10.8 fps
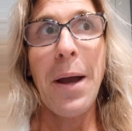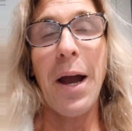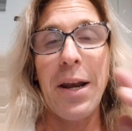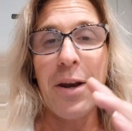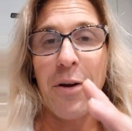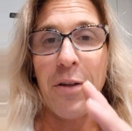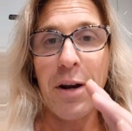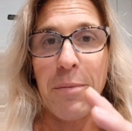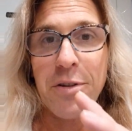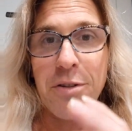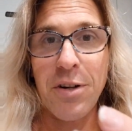I know that I'm
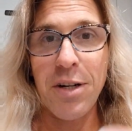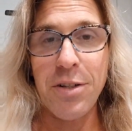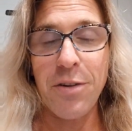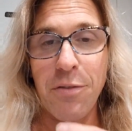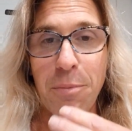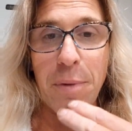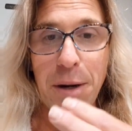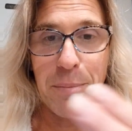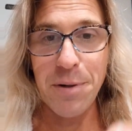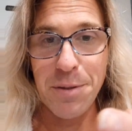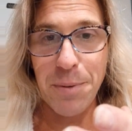a stranger from my
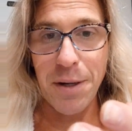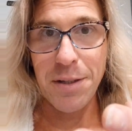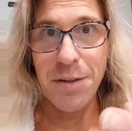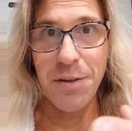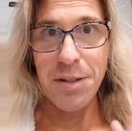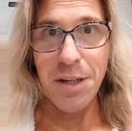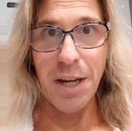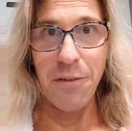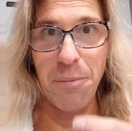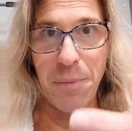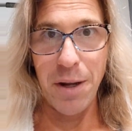perspective because I
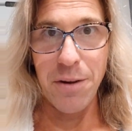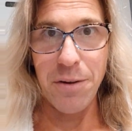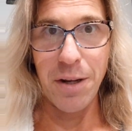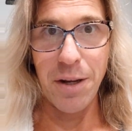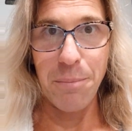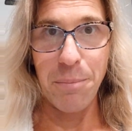haven't met you yet,